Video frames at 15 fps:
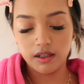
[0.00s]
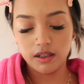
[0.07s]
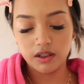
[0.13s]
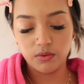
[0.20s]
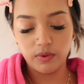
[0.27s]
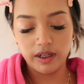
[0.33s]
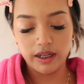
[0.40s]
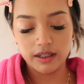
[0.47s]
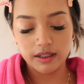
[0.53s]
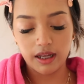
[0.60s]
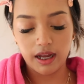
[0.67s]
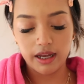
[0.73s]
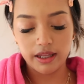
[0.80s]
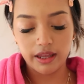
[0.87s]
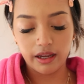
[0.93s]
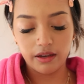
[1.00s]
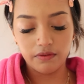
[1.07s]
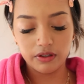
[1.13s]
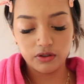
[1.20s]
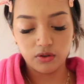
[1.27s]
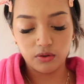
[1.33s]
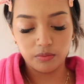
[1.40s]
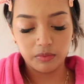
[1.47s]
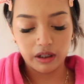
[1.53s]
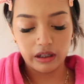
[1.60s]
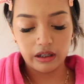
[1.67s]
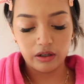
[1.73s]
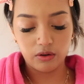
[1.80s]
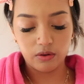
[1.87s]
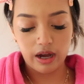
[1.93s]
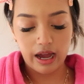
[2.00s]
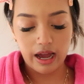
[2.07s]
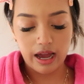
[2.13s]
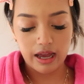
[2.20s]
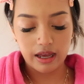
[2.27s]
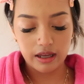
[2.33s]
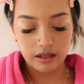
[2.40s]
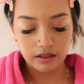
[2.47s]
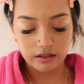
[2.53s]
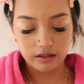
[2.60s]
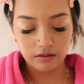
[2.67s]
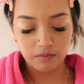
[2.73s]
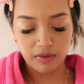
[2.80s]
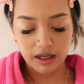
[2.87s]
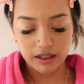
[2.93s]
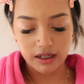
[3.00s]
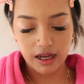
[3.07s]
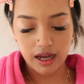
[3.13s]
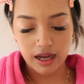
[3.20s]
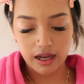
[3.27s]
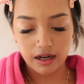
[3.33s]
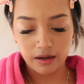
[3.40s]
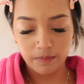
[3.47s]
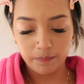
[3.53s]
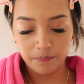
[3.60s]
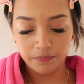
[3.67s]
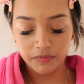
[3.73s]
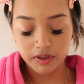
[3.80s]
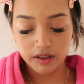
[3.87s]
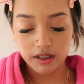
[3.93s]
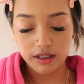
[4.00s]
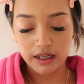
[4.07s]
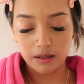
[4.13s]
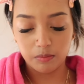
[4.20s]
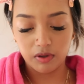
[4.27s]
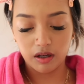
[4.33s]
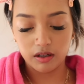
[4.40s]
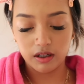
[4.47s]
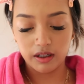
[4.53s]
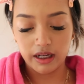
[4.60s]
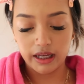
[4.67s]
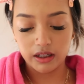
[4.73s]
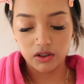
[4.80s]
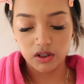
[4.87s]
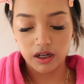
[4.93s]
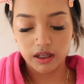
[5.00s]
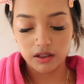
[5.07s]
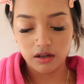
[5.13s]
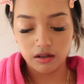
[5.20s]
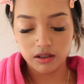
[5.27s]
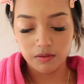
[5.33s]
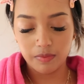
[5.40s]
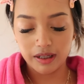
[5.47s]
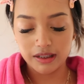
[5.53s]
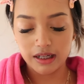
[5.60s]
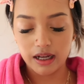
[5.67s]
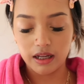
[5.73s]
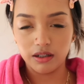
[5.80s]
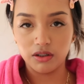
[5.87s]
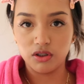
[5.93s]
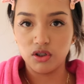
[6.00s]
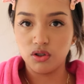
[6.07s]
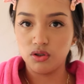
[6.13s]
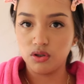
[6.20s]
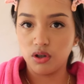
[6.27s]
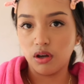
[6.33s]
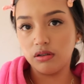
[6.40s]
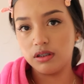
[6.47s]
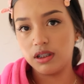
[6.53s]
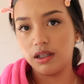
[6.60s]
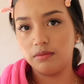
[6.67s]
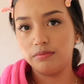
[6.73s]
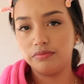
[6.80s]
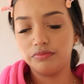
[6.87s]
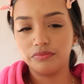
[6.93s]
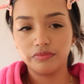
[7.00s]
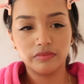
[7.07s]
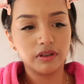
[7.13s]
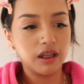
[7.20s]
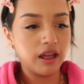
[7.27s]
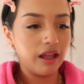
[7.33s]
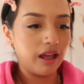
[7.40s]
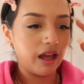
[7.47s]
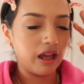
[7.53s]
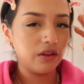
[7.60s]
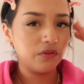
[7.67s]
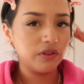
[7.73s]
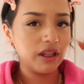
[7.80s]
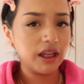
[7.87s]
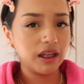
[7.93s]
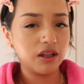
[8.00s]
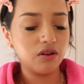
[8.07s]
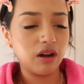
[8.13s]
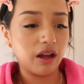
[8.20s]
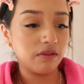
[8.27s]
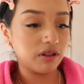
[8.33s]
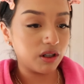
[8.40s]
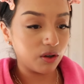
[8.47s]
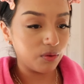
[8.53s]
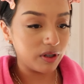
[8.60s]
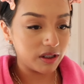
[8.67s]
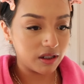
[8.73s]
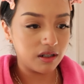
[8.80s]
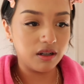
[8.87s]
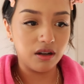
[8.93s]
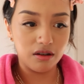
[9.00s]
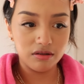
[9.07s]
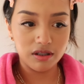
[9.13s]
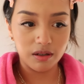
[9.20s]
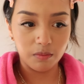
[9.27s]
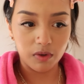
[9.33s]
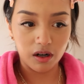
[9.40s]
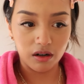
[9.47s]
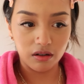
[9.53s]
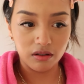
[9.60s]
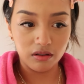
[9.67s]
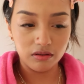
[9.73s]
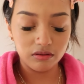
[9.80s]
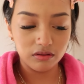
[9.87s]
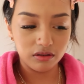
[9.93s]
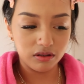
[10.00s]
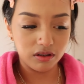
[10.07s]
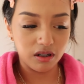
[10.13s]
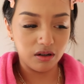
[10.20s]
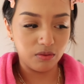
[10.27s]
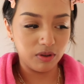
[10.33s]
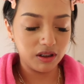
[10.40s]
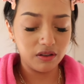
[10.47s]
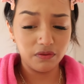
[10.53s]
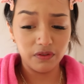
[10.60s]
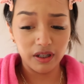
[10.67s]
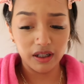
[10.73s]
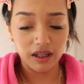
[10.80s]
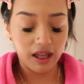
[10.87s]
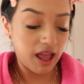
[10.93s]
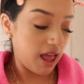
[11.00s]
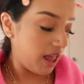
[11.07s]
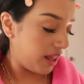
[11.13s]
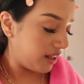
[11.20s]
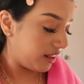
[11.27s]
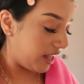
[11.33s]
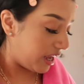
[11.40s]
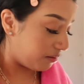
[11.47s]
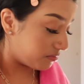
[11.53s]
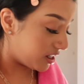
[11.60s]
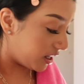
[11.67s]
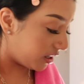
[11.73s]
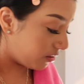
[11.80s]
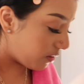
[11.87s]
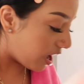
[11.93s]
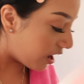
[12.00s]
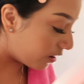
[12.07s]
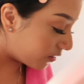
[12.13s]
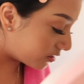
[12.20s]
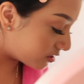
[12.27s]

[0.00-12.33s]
to this sweet-ass guy that even told me he'll ask my dad to take me on a date. Should I talk to my dad or just ghost him? I feel like you don't have no reason to ghost him, girl. So what the fuck, let him take you out,